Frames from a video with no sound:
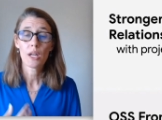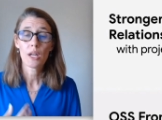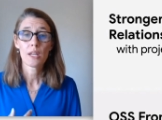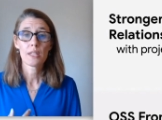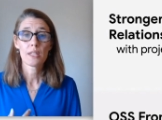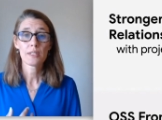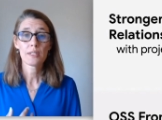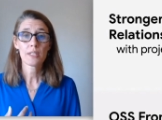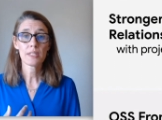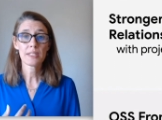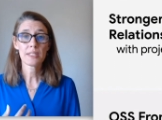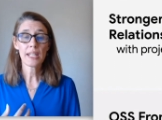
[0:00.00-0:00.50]

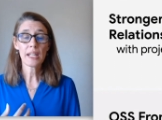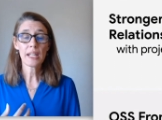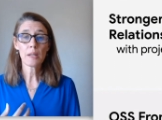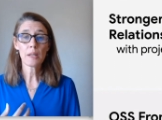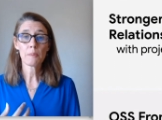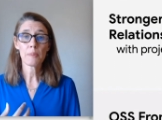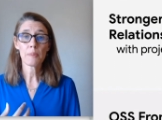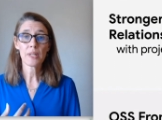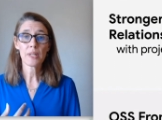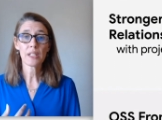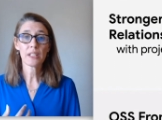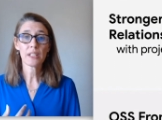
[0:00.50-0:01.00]

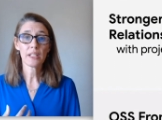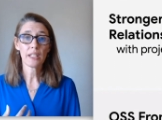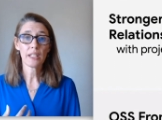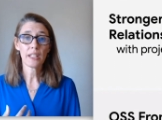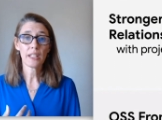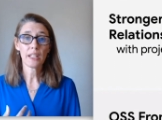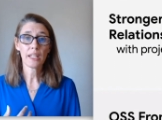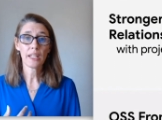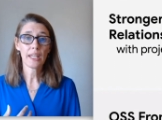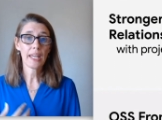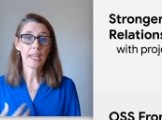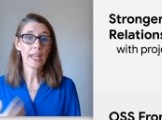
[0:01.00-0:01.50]

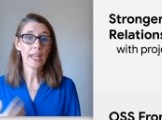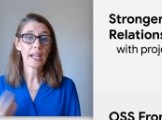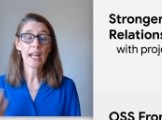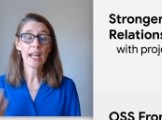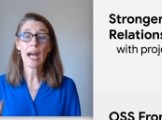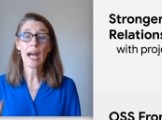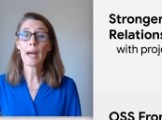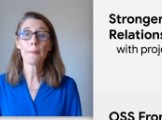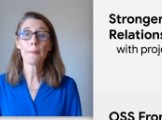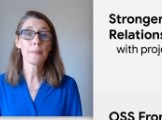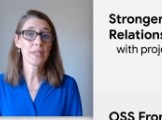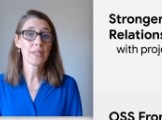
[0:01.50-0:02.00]
sustainability
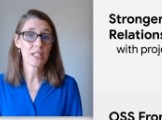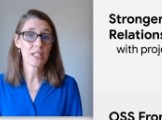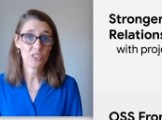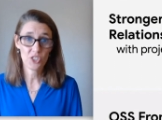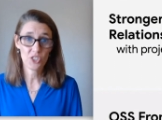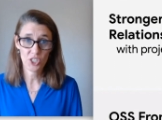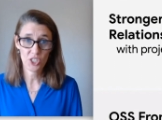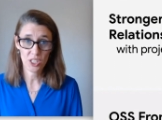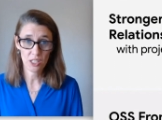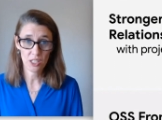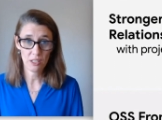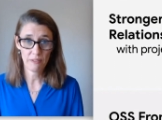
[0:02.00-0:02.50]
cannot be
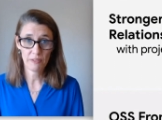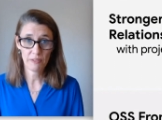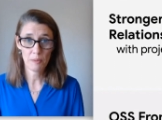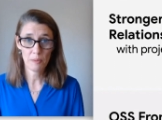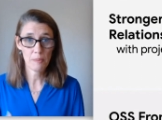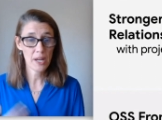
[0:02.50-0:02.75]
achieved